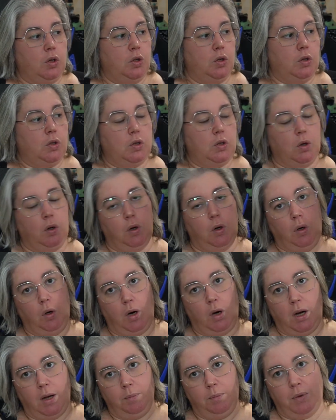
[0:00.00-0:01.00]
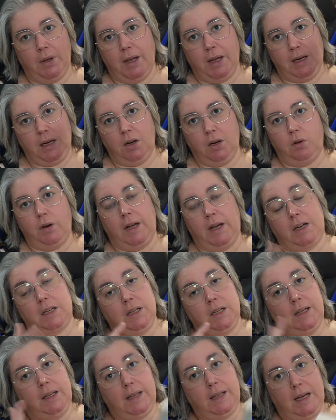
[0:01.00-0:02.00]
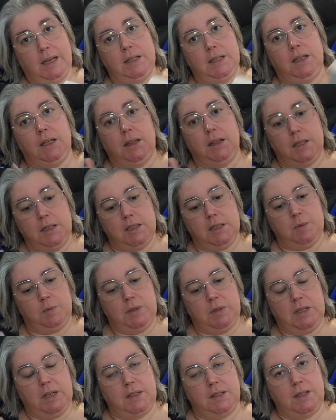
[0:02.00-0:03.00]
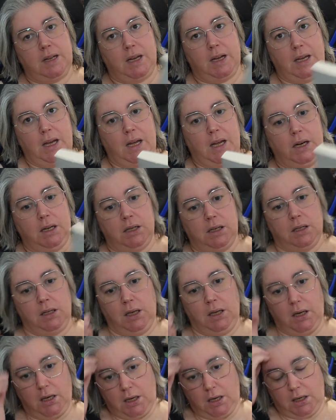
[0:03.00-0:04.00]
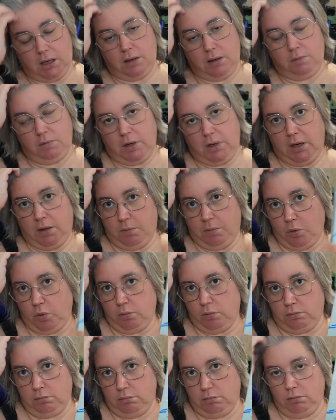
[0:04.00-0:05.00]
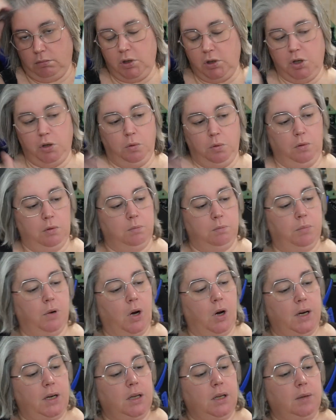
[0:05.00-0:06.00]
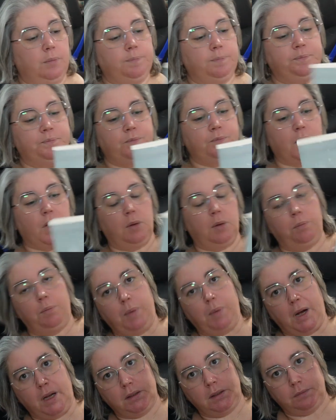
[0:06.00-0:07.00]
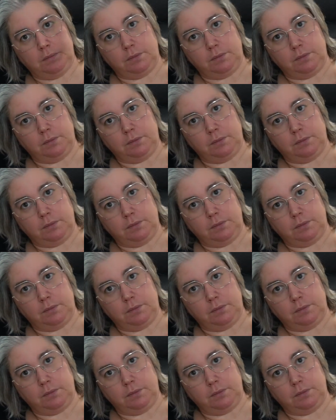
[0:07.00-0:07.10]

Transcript: So I'm planning on actually getting The Dispossessed again in a more new binding, but